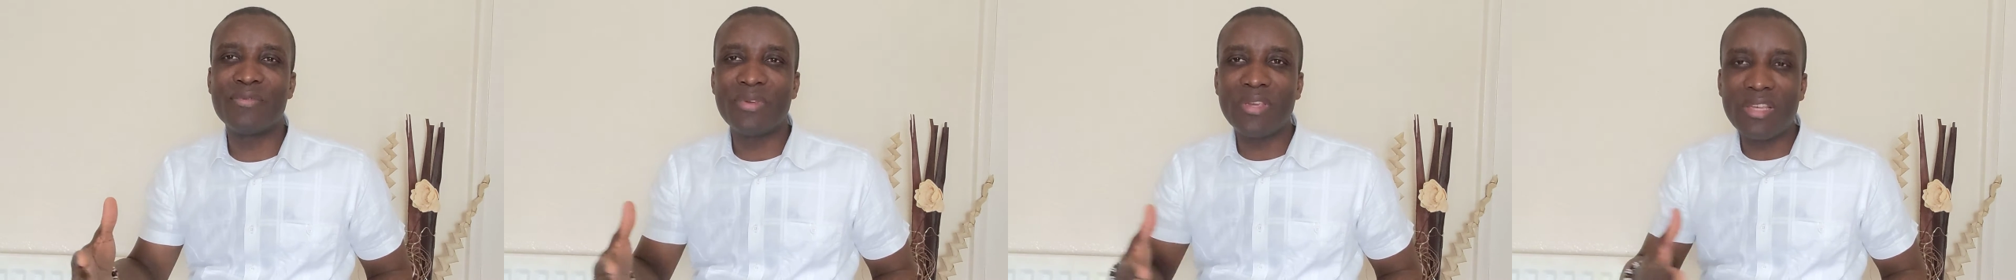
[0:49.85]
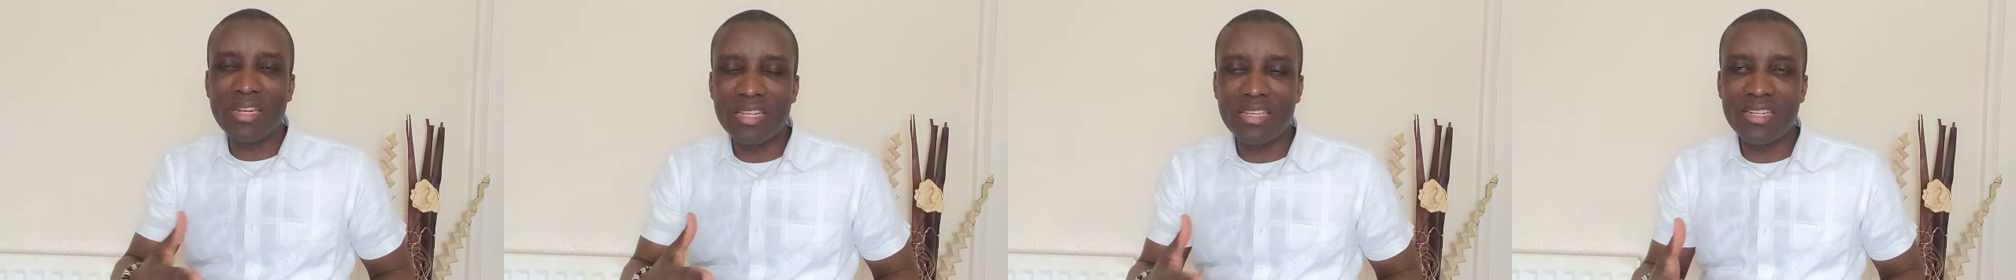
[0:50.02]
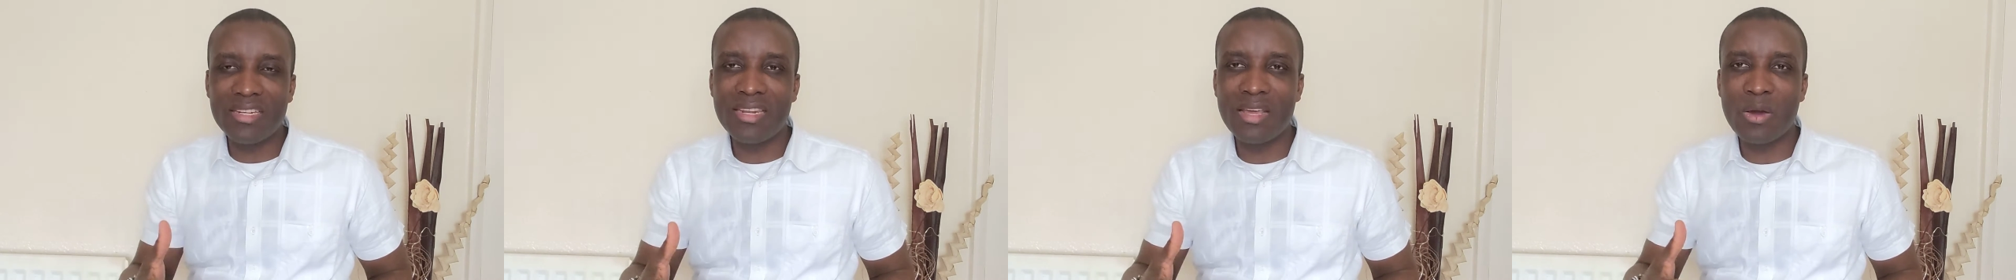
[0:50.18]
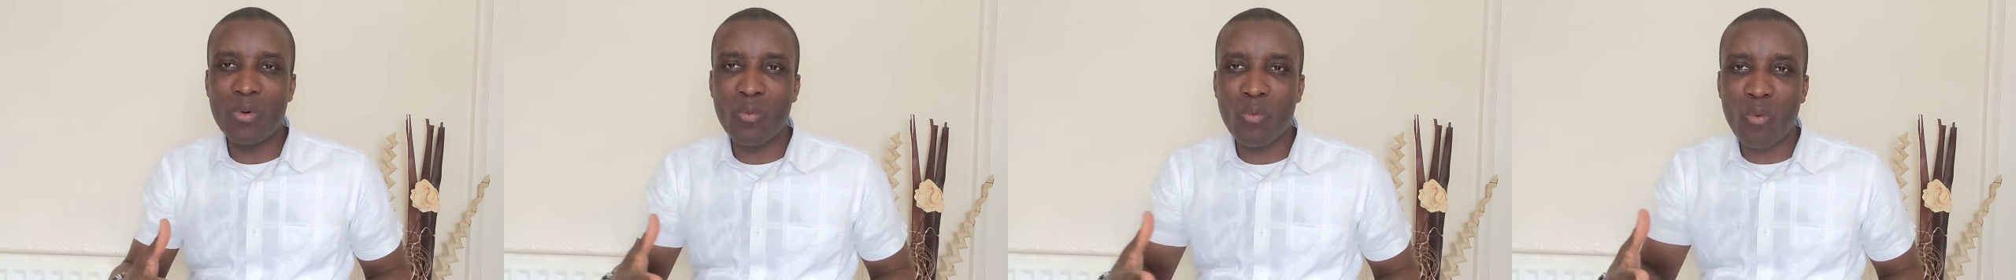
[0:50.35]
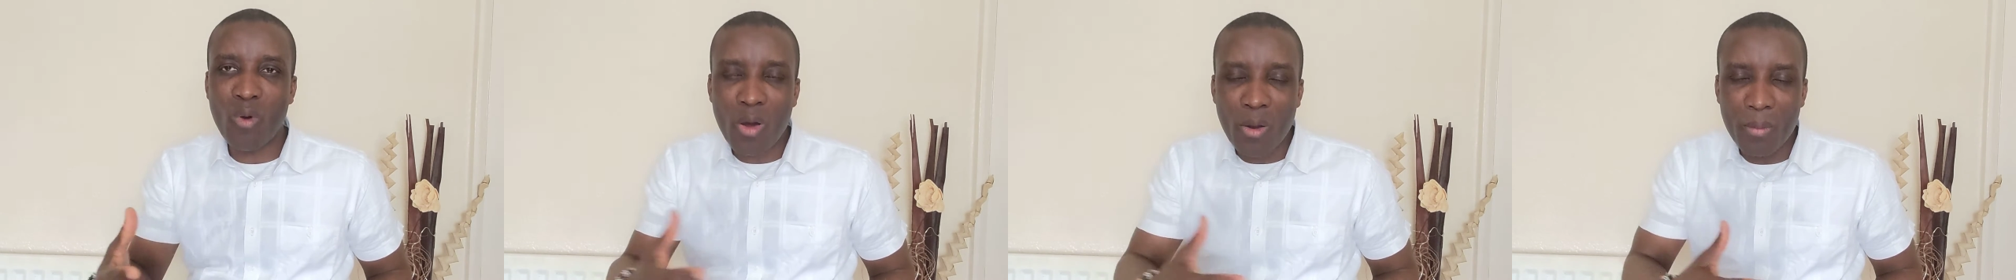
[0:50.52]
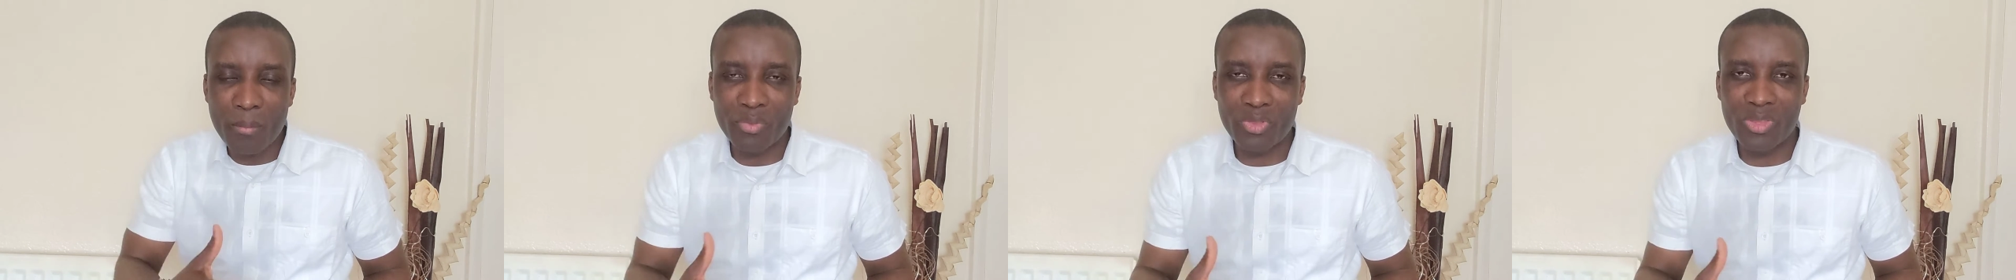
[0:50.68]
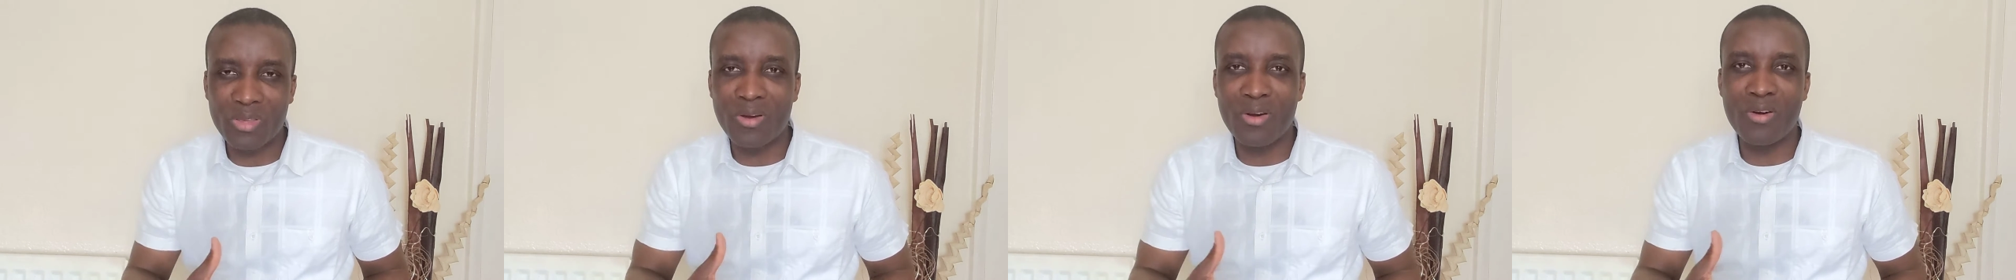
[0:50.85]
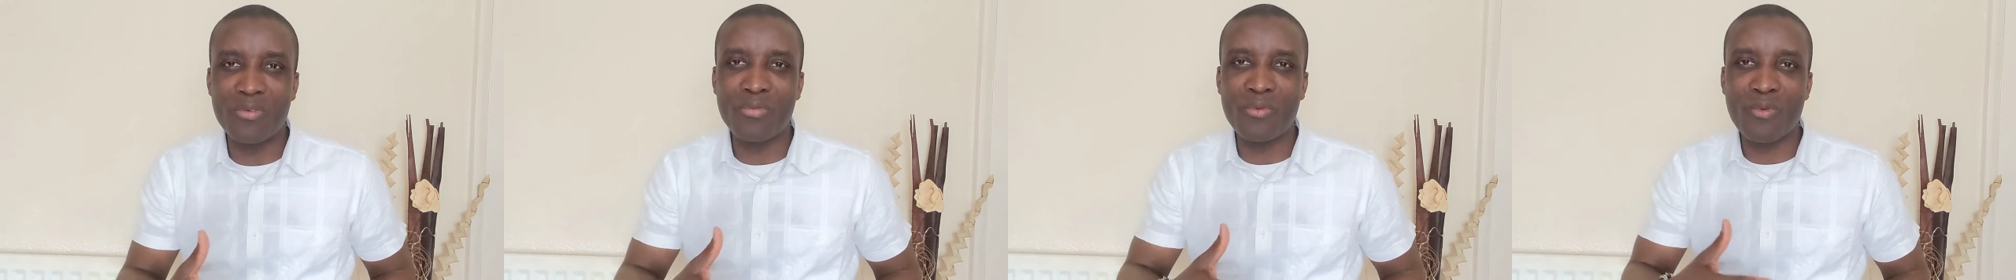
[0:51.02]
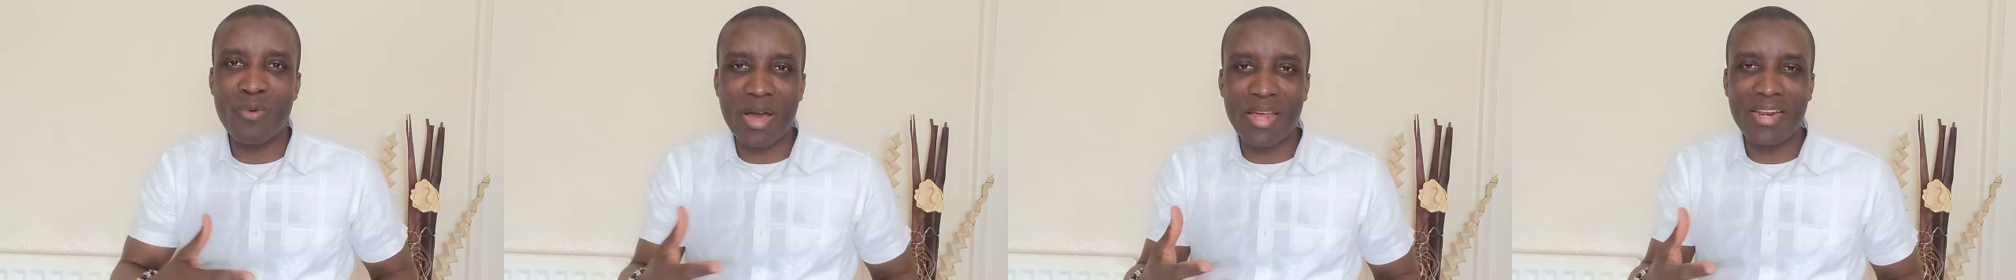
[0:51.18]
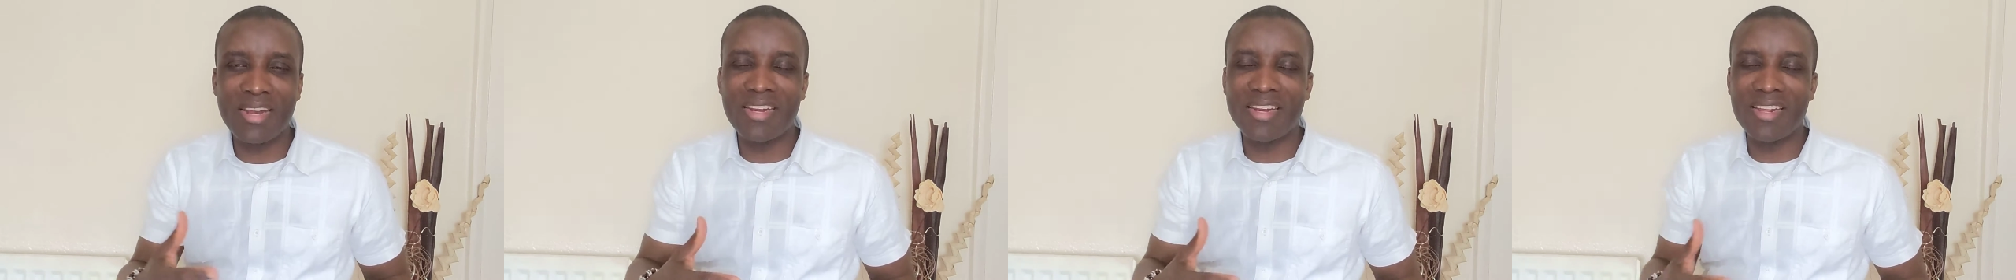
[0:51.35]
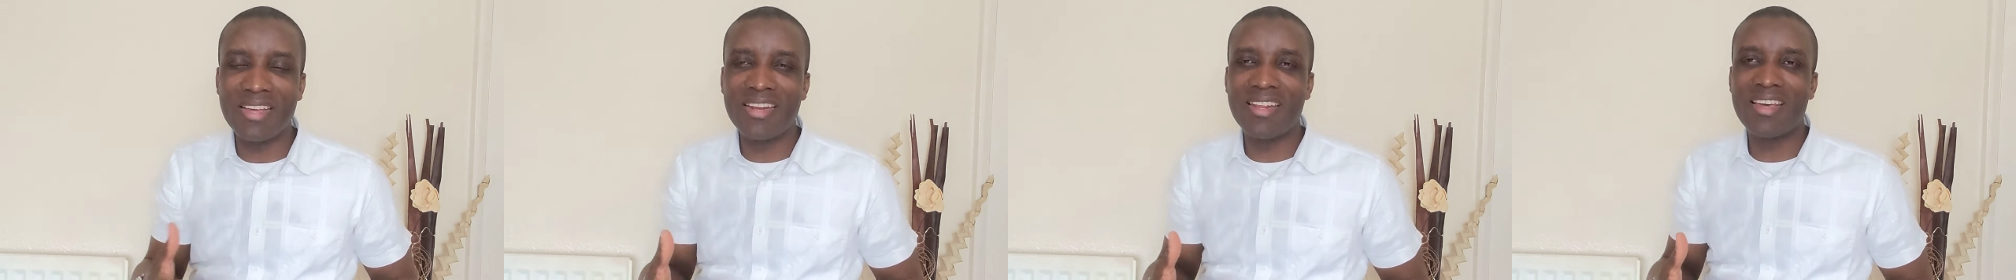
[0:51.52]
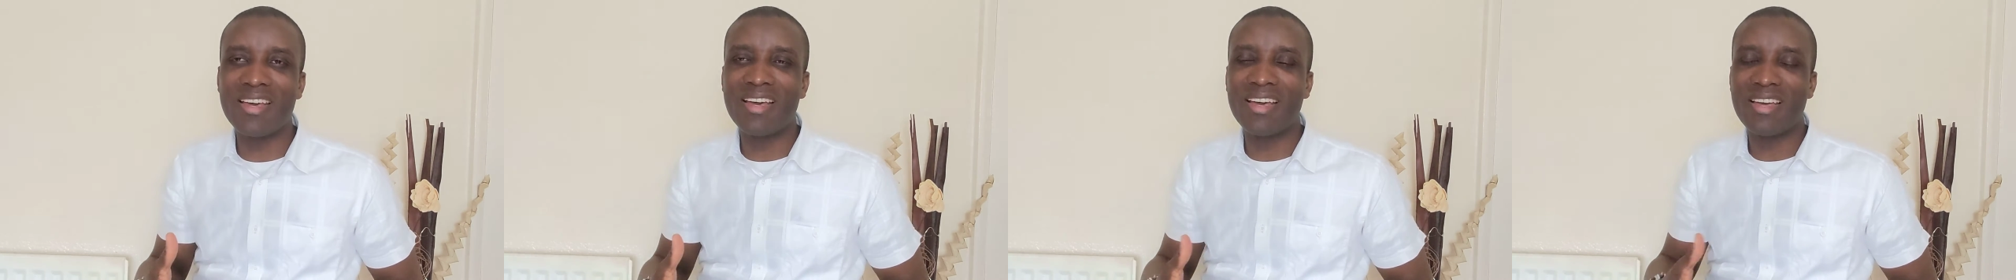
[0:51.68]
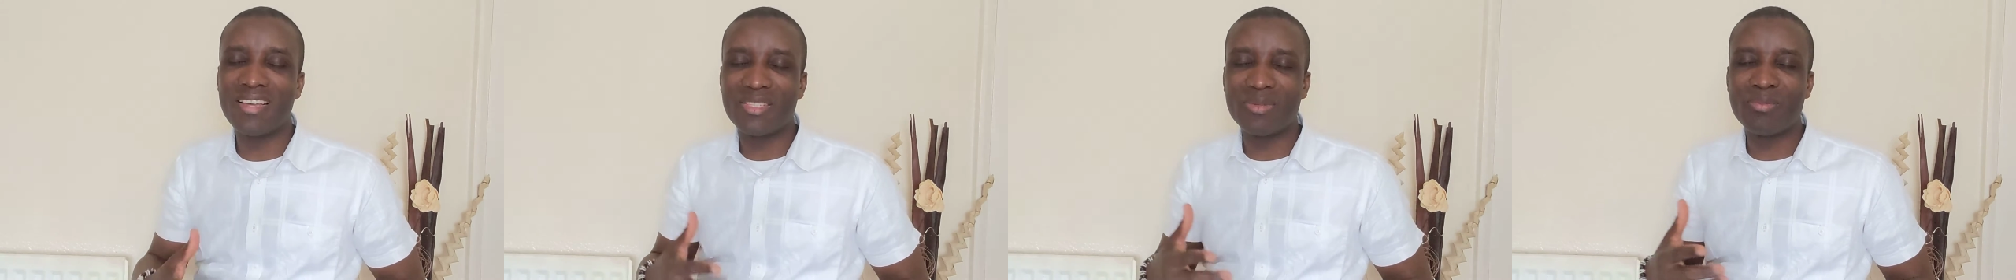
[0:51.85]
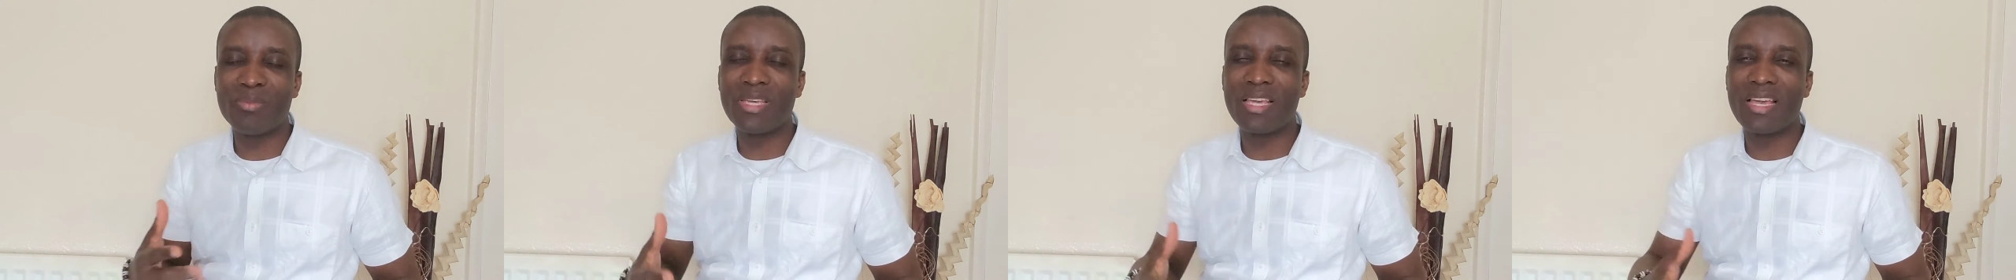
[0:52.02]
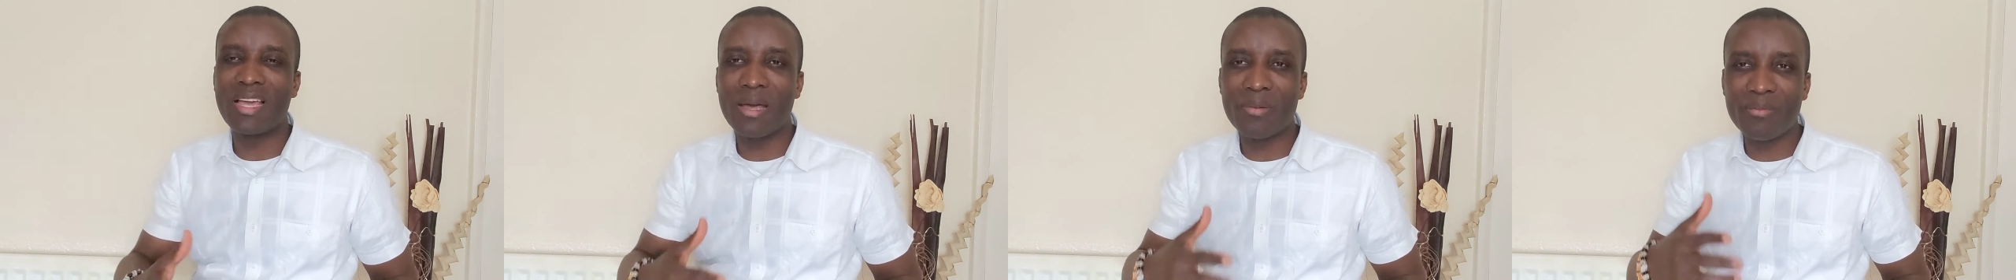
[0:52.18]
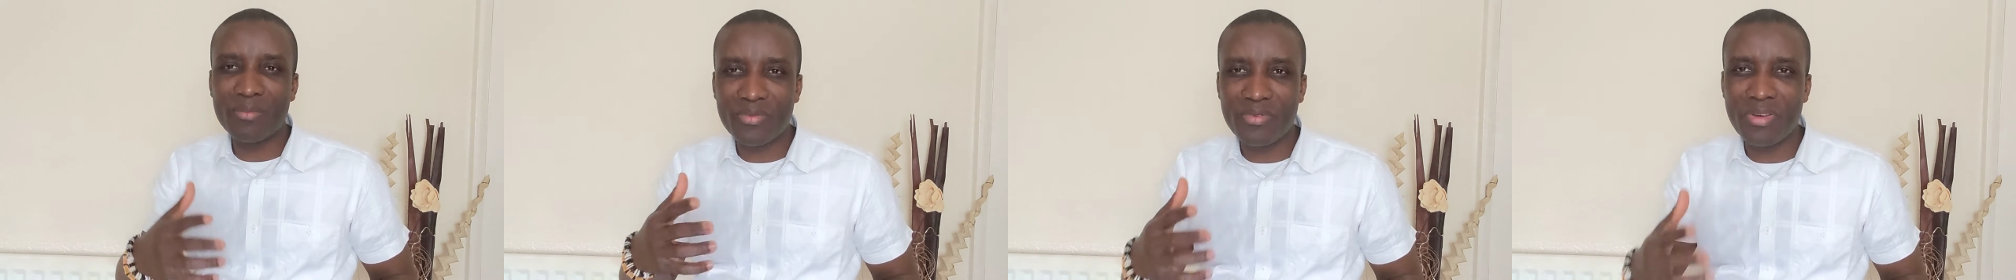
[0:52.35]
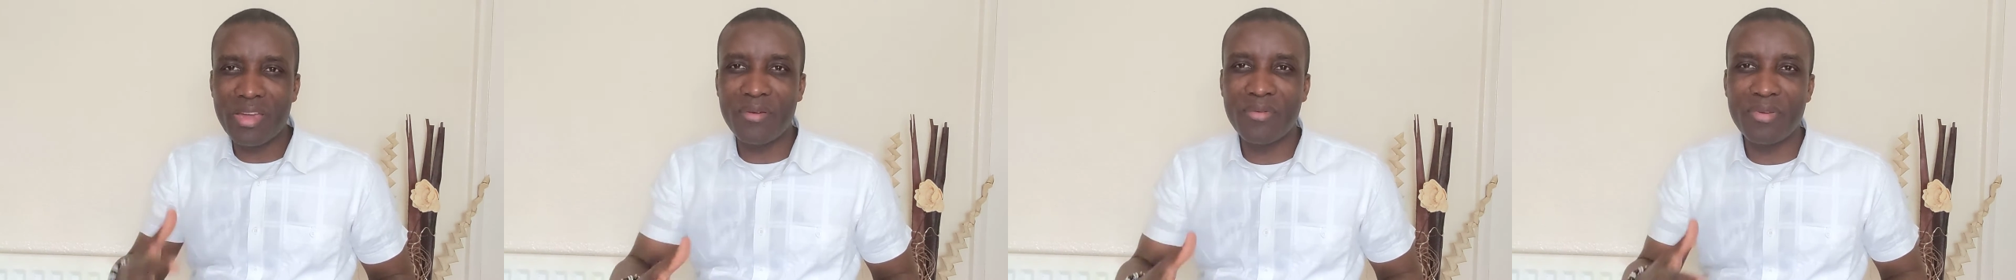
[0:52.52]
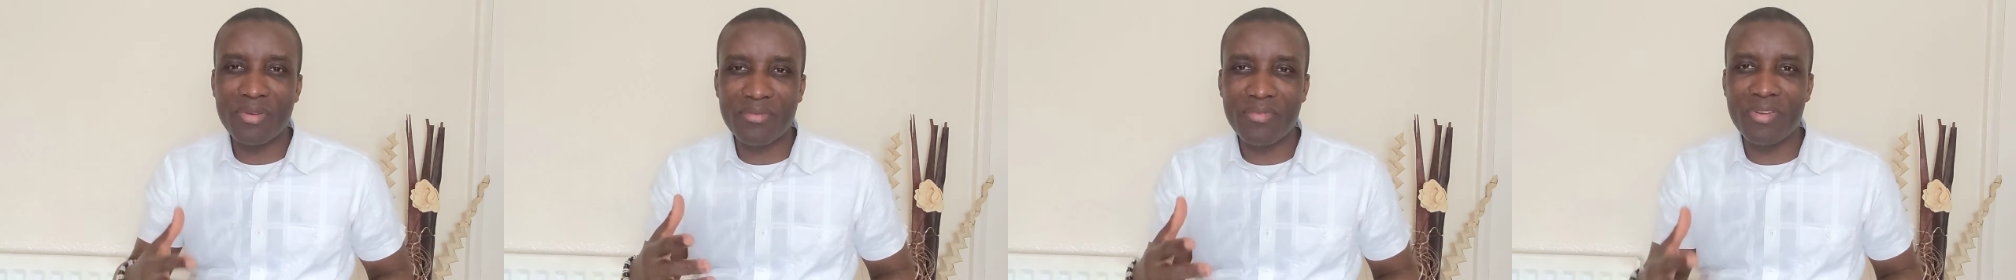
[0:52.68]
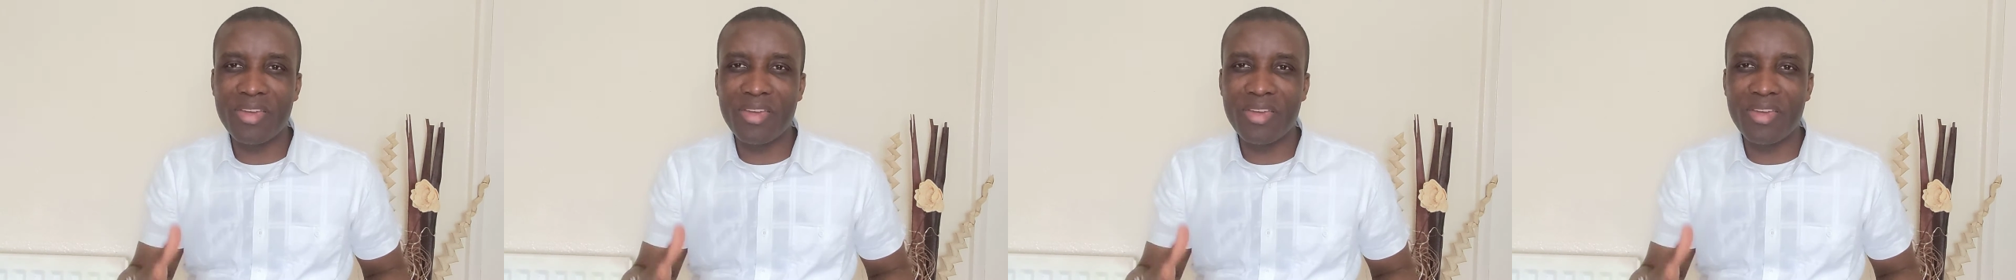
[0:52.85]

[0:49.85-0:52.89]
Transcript: feeling the warmth of one another has become very,